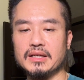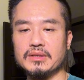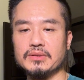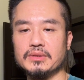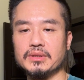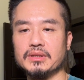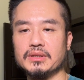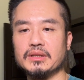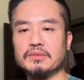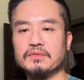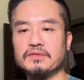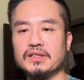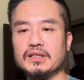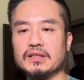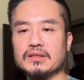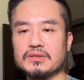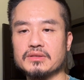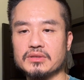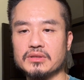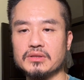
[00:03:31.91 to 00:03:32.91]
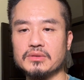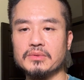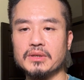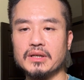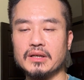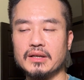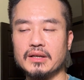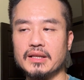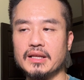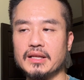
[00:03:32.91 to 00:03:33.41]
You're not feeling so
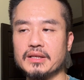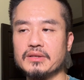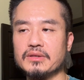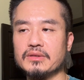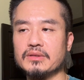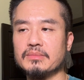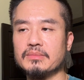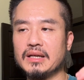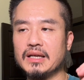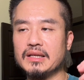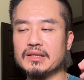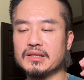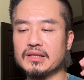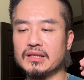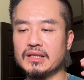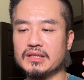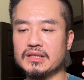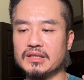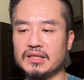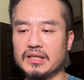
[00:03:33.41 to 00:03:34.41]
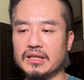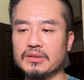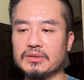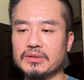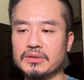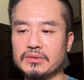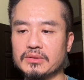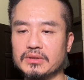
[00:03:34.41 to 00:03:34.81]
well, and then your mind is going to tell you,